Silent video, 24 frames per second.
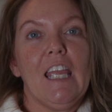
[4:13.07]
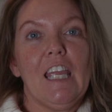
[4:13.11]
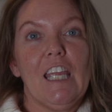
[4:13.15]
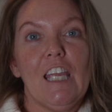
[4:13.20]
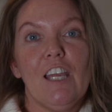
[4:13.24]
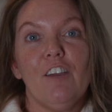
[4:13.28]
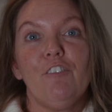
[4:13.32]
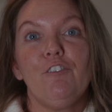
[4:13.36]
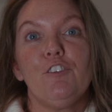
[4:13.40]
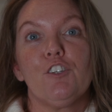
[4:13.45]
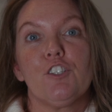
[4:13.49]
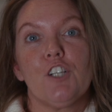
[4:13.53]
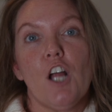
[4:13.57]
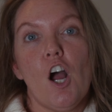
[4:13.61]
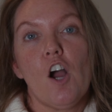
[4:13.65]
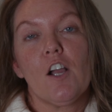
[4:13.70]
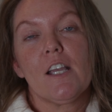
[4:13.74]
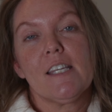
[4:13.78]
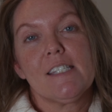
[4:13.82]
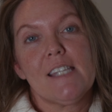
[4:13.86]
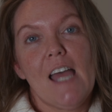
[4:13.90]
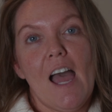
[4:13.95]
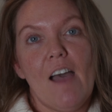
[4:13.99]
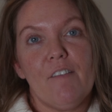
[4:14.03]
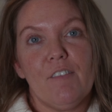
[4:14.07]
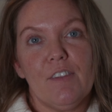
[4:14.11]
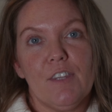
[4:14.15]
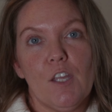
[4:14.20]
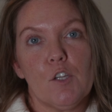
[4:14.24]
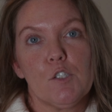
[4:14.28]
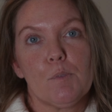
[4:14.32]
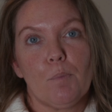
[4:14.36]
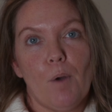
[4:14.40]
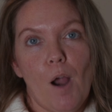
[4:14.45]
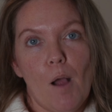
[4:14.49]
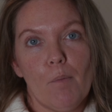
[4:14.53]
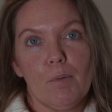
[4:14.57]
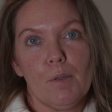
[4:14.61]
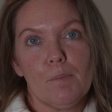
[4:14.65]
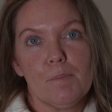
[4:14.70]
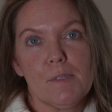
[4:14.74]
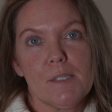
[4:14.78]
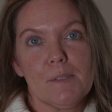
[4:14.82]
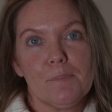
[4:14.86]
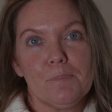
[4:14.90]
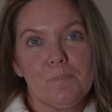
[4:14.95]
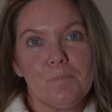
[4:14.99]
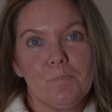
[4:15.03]
if your dog is having those
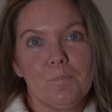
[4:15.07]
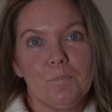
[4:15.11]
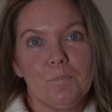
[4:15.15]
problems.